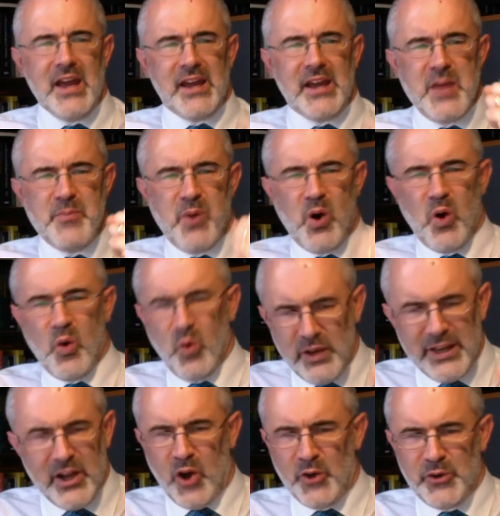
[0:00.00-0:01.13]
Keep
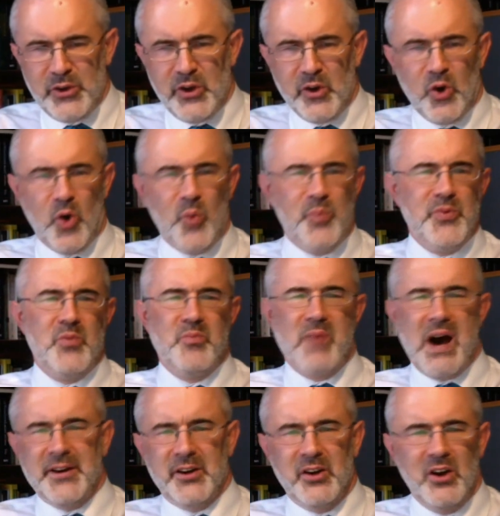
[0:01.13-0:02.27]
holding on to your hope no
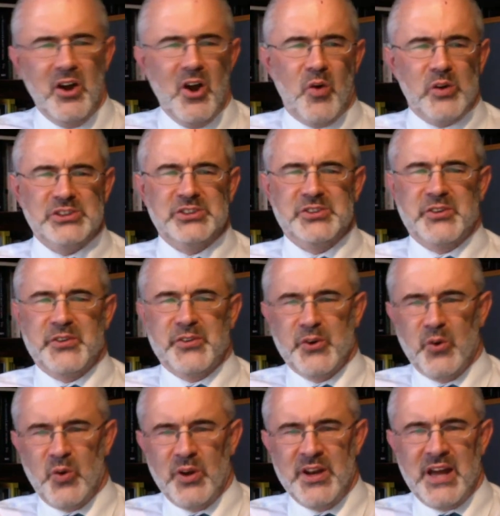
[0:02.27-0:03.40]
matter what's
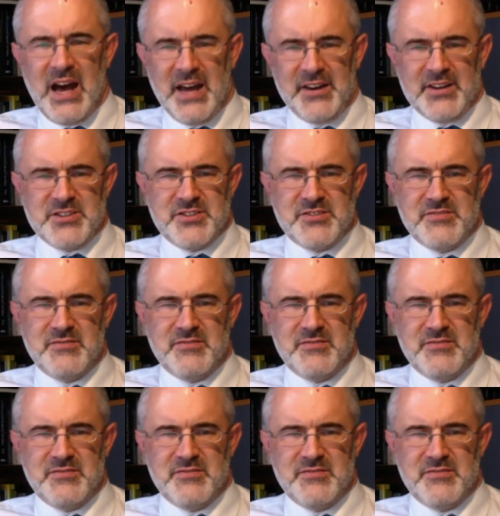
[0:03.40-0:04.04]
thrown at us.